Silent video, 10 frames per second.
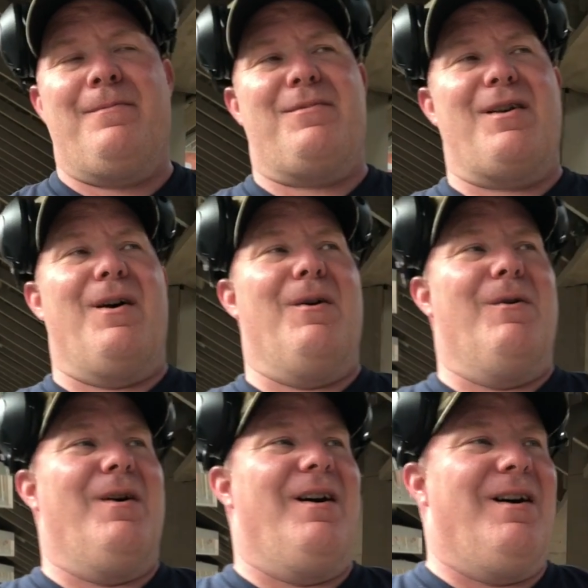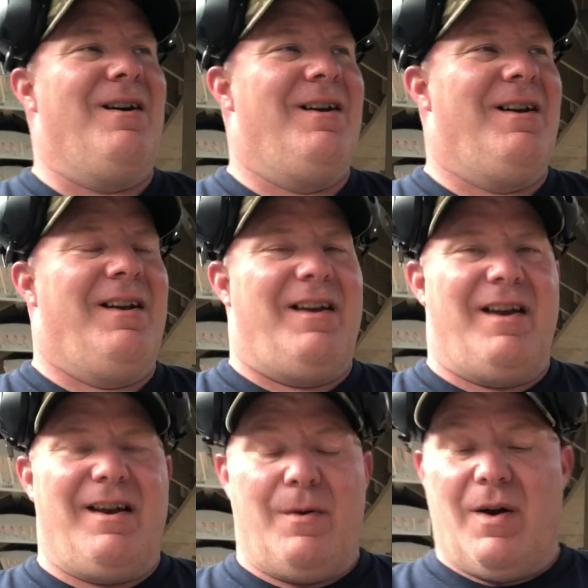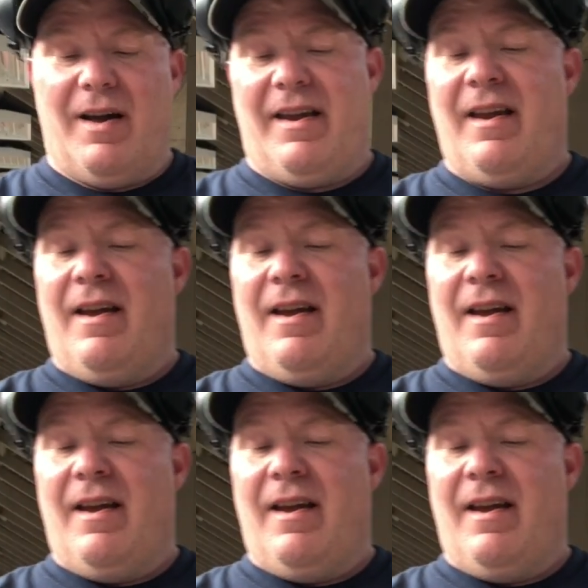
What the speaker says: So anyway,